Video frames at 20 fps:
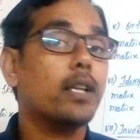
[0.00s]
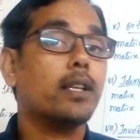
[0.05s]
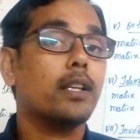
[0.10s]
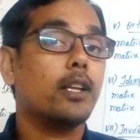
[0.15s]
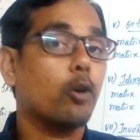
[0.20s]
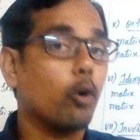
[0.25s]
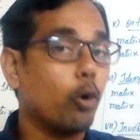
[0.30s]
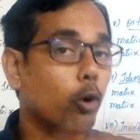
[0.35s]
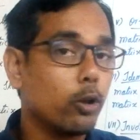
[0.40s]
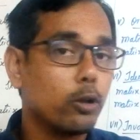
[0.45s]

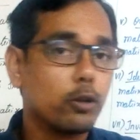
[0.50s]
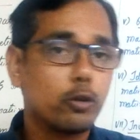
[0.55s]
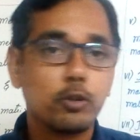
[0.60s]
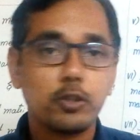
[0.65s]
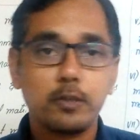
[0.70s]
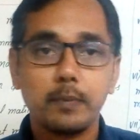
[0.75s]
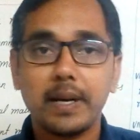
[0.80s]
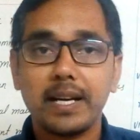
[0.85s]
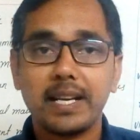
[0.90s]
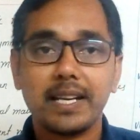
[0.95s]
Then all
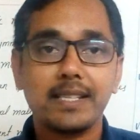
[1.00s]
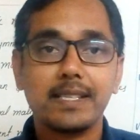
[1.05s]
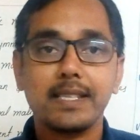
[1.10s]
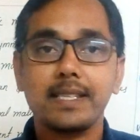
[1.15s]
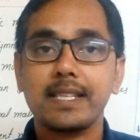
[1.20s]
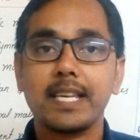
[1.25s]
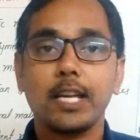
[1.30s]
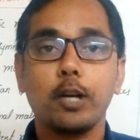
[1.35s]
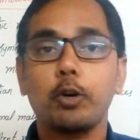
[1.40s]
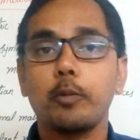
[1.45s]
those
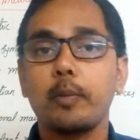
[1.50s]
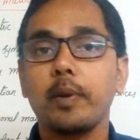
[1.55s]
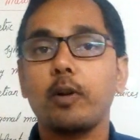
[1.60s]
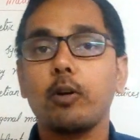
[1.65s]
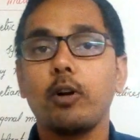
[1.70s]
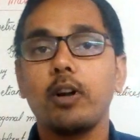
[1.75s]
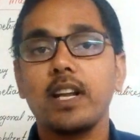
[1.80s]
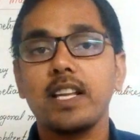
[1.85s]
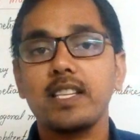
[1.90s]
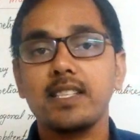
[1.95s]
matrices cannot be
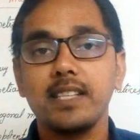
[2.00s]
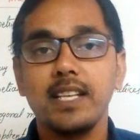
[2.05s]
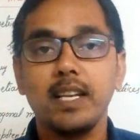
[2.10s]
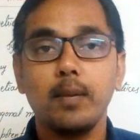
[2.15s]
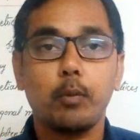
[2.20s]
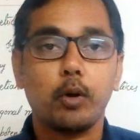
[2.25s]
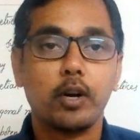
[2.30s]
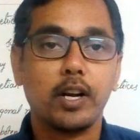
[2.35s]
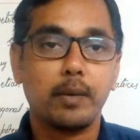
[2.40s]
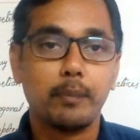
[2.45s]
called as
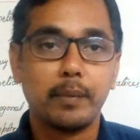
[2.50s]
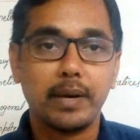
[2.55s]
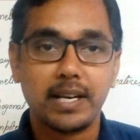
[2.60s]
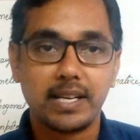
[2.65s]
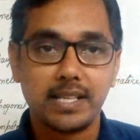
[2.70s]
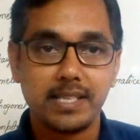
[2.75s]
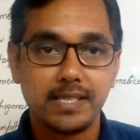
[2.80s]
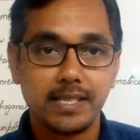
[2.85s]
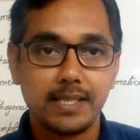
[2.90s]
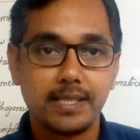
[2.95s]
nilpotent
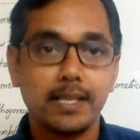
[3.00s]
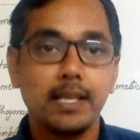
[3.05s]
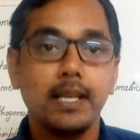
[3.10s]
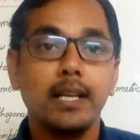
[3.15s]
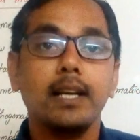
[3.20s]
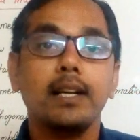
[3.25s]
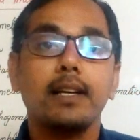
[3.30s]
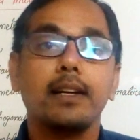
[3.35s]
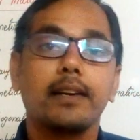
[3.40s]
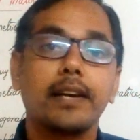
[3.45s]
matrices,
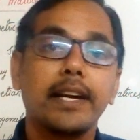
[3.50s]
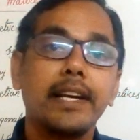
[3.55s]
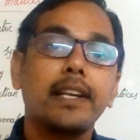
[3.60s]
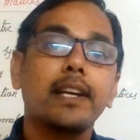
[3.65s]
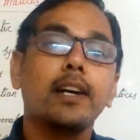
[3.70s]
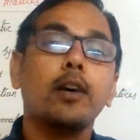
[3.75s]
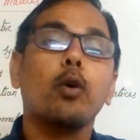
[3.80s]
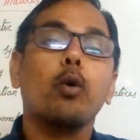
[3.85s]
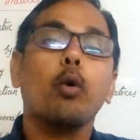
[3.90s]
right?